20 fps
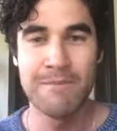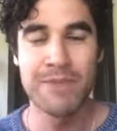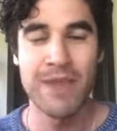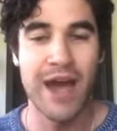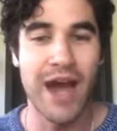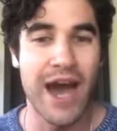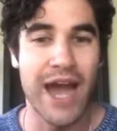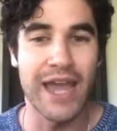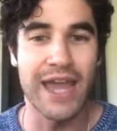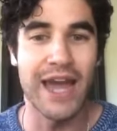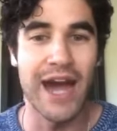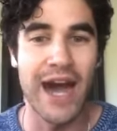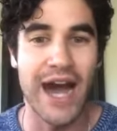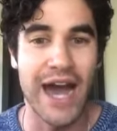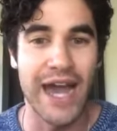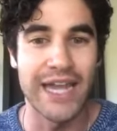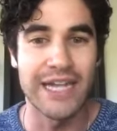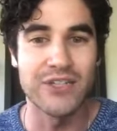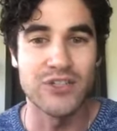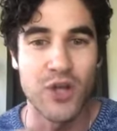
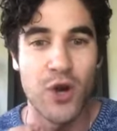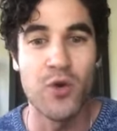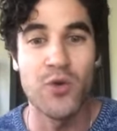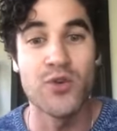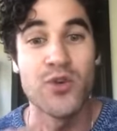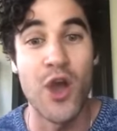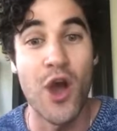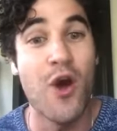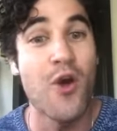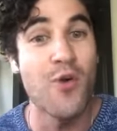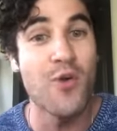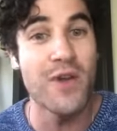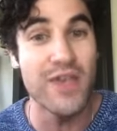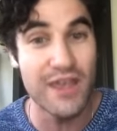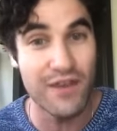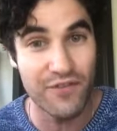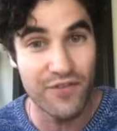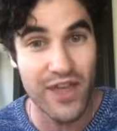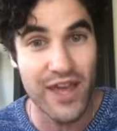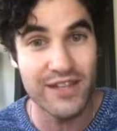I don't know
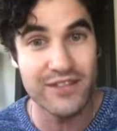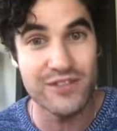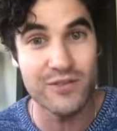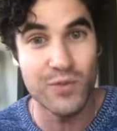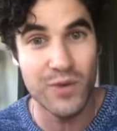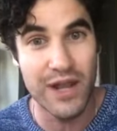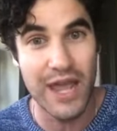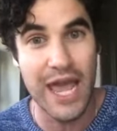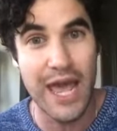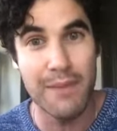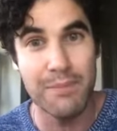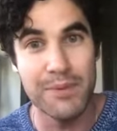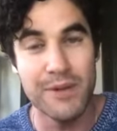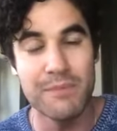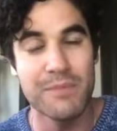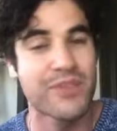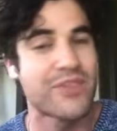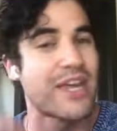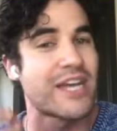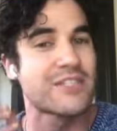if that's what happened,
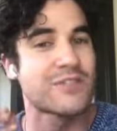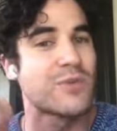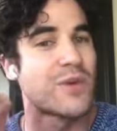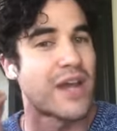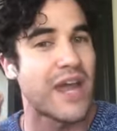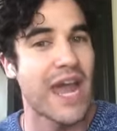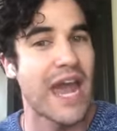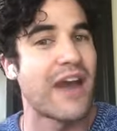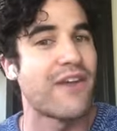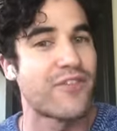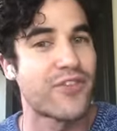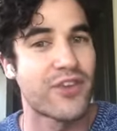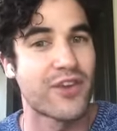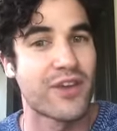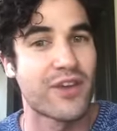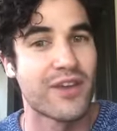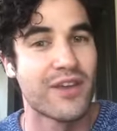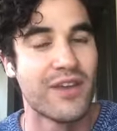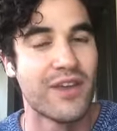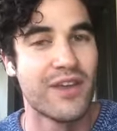but that's what I have
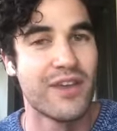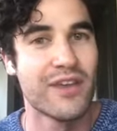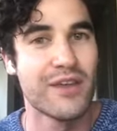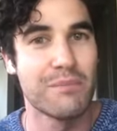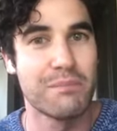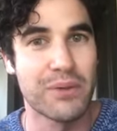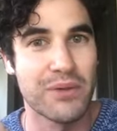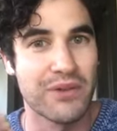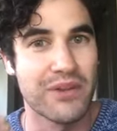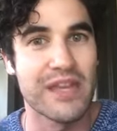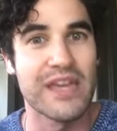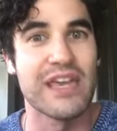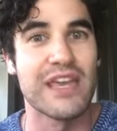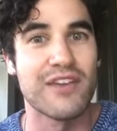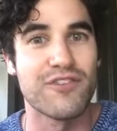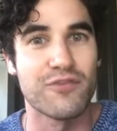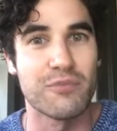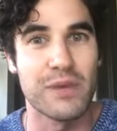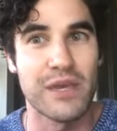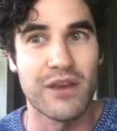to
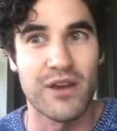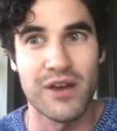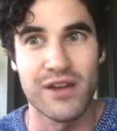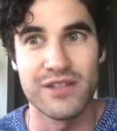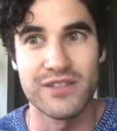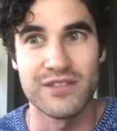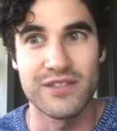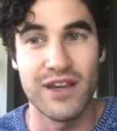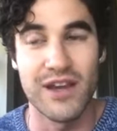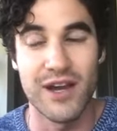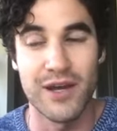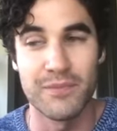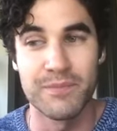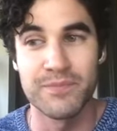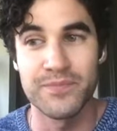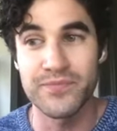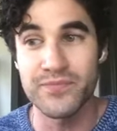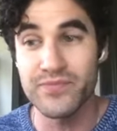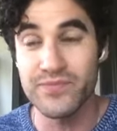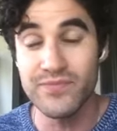believe because
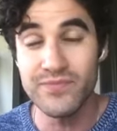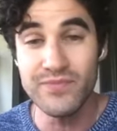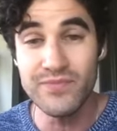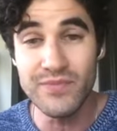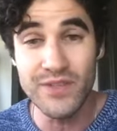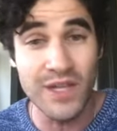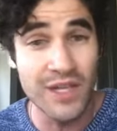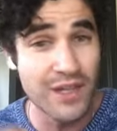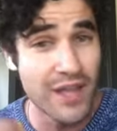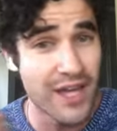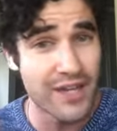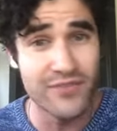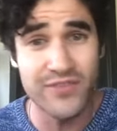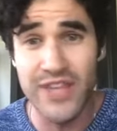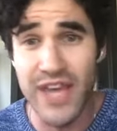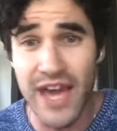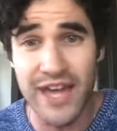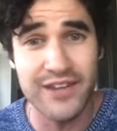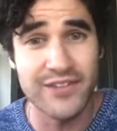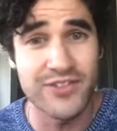a lot of
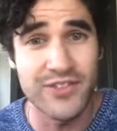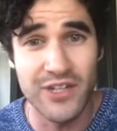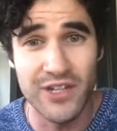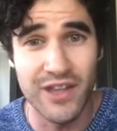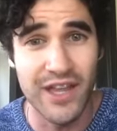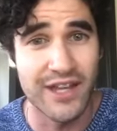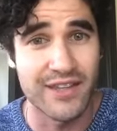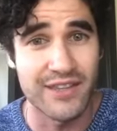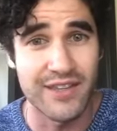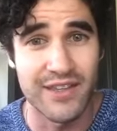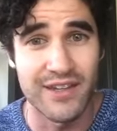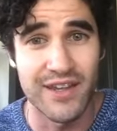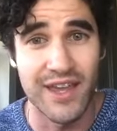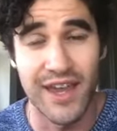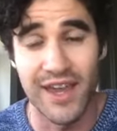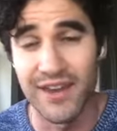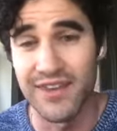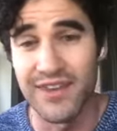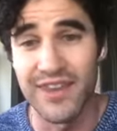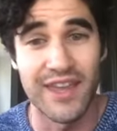data is collected
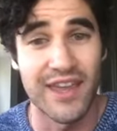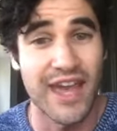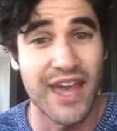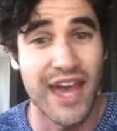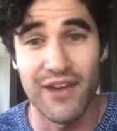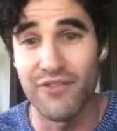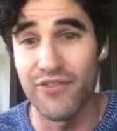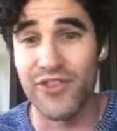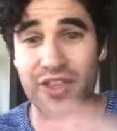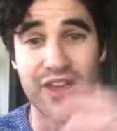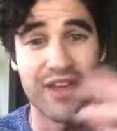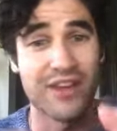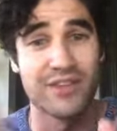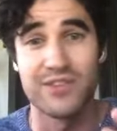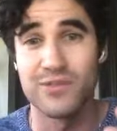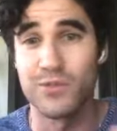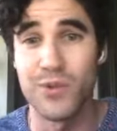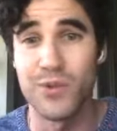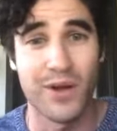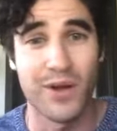and they have
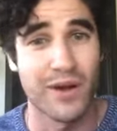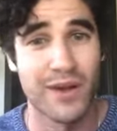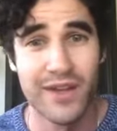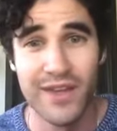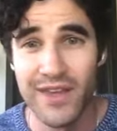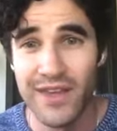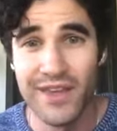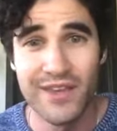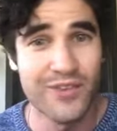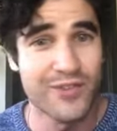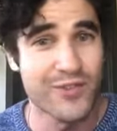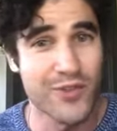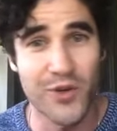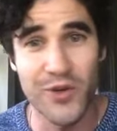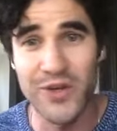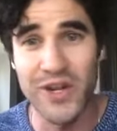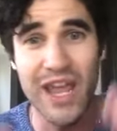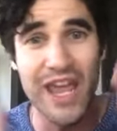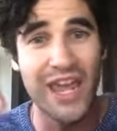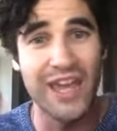things where
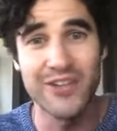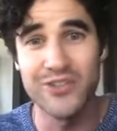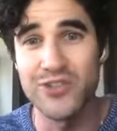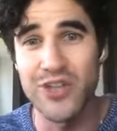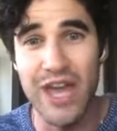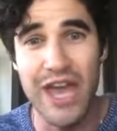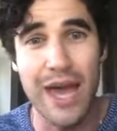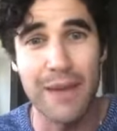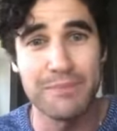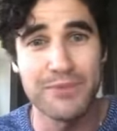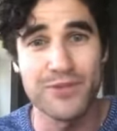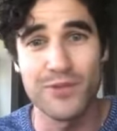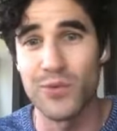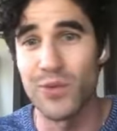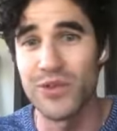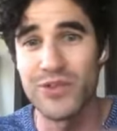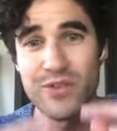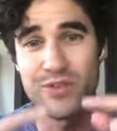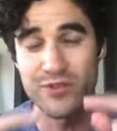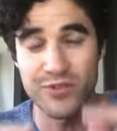certain age gaps
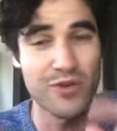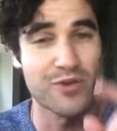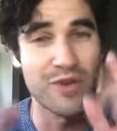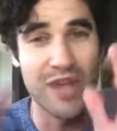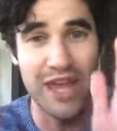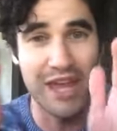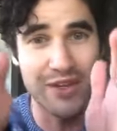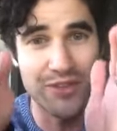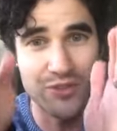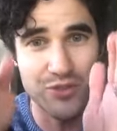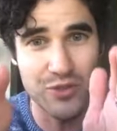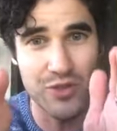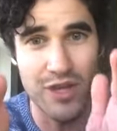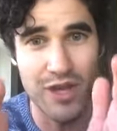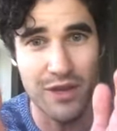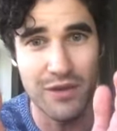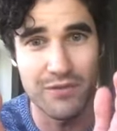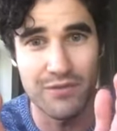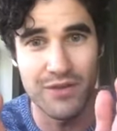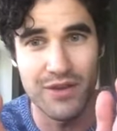with certain age
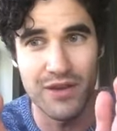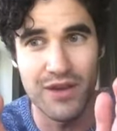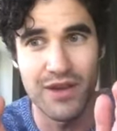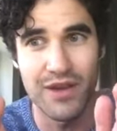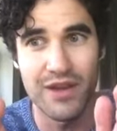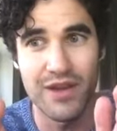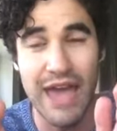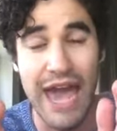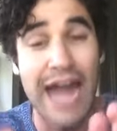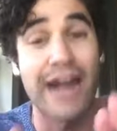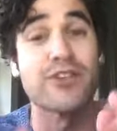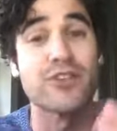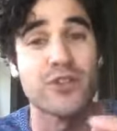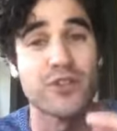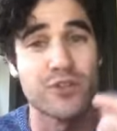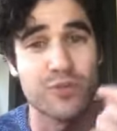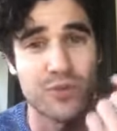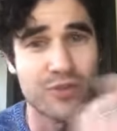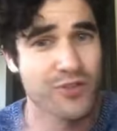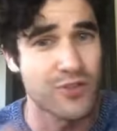
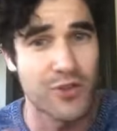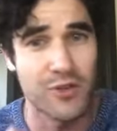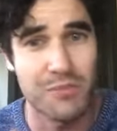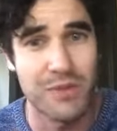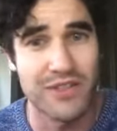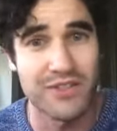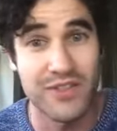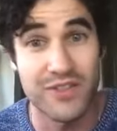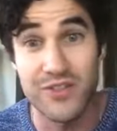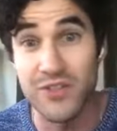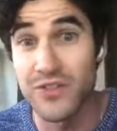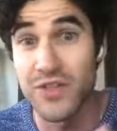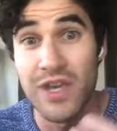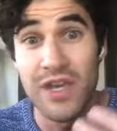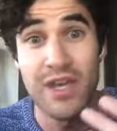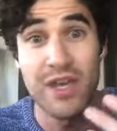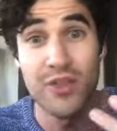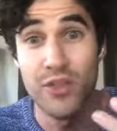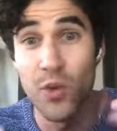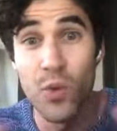actors with certain mustaches,
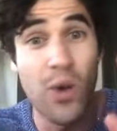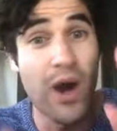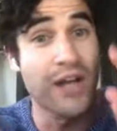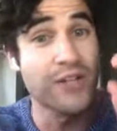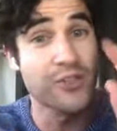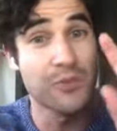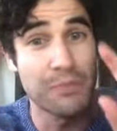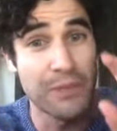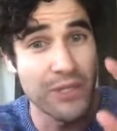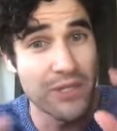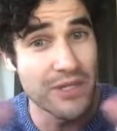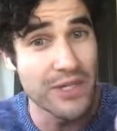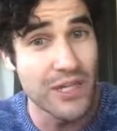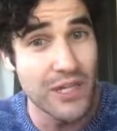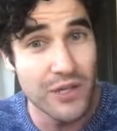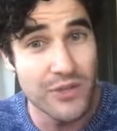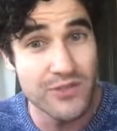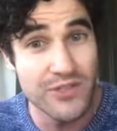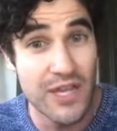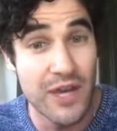the watchability
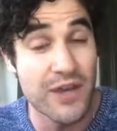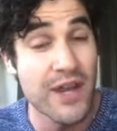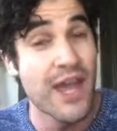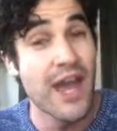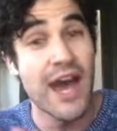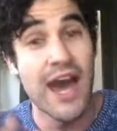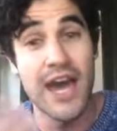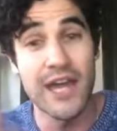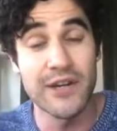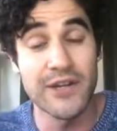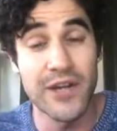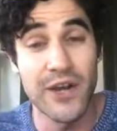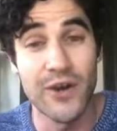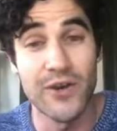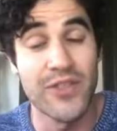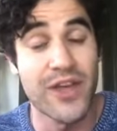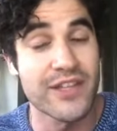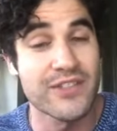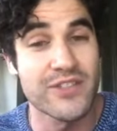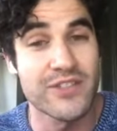goes down. I don't
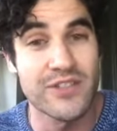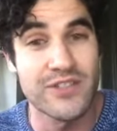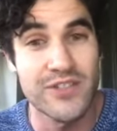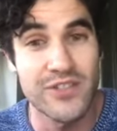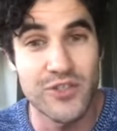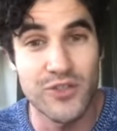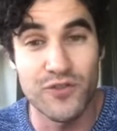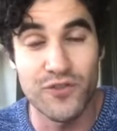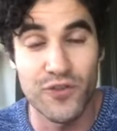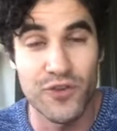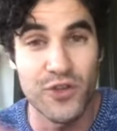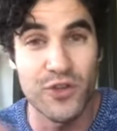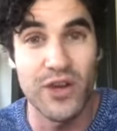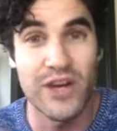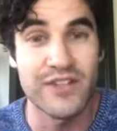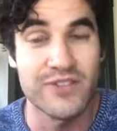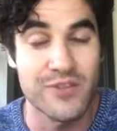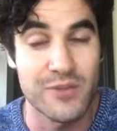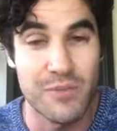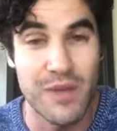know. That's a decision for you
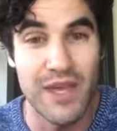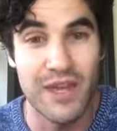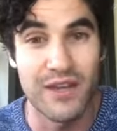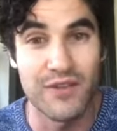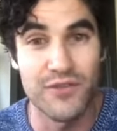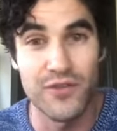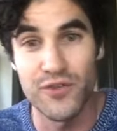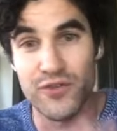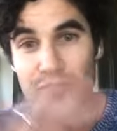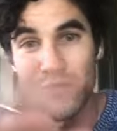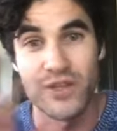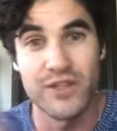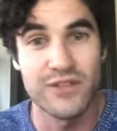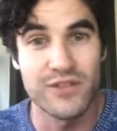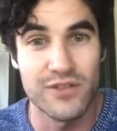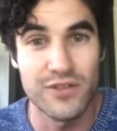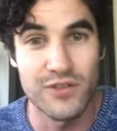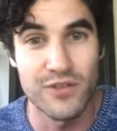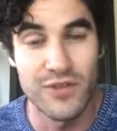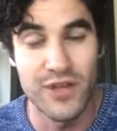guys to make and feel free
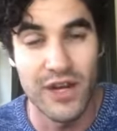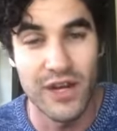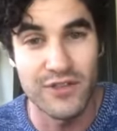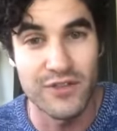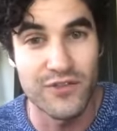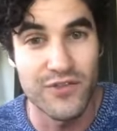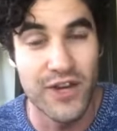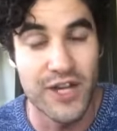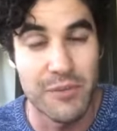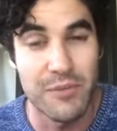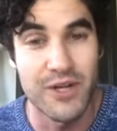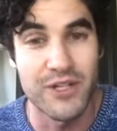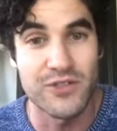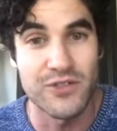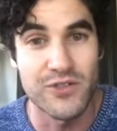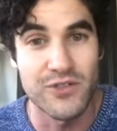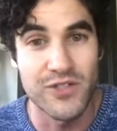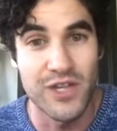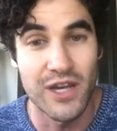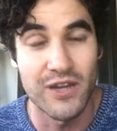to fight
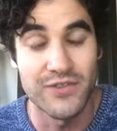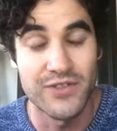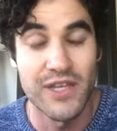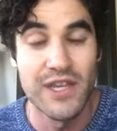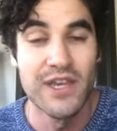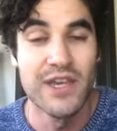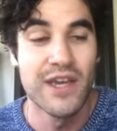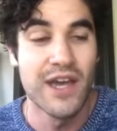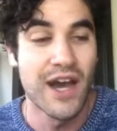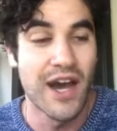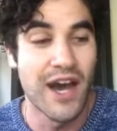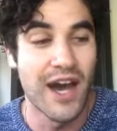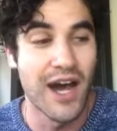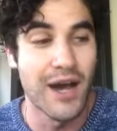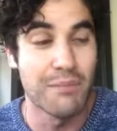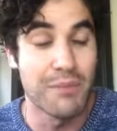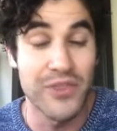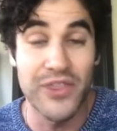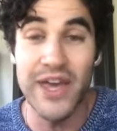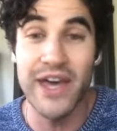amongst yourselves.
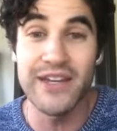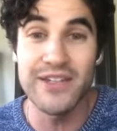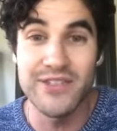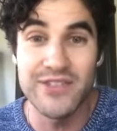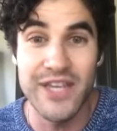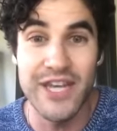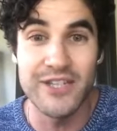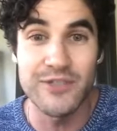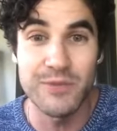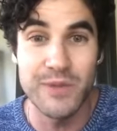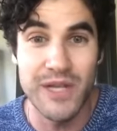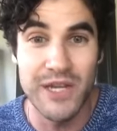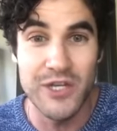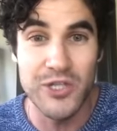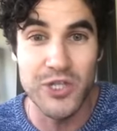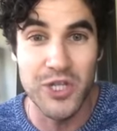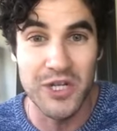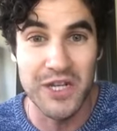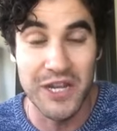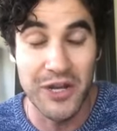But that is the
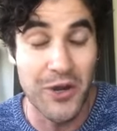explanation.